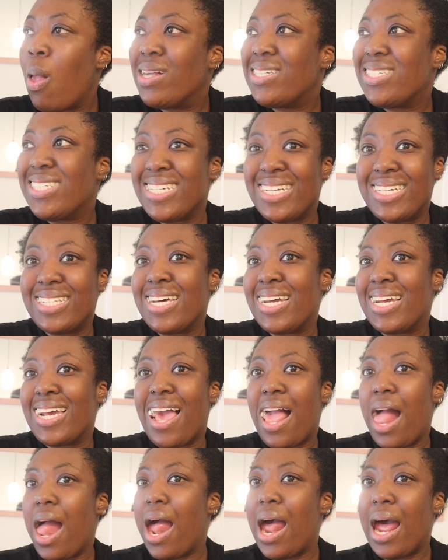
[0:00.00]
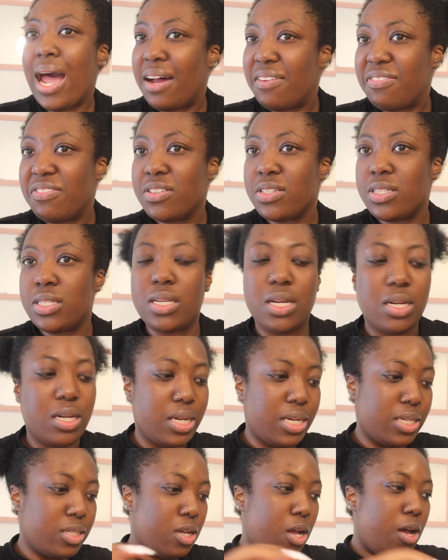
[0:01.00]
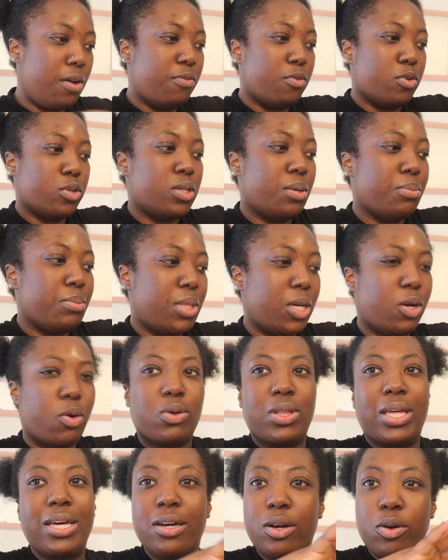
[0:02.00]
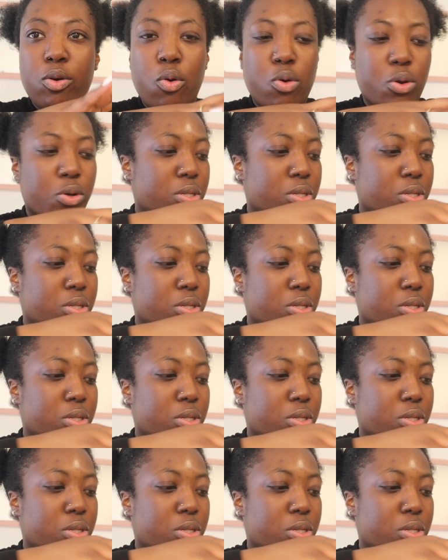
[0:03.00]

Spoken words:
take like half Sundays off or something, or like a quarter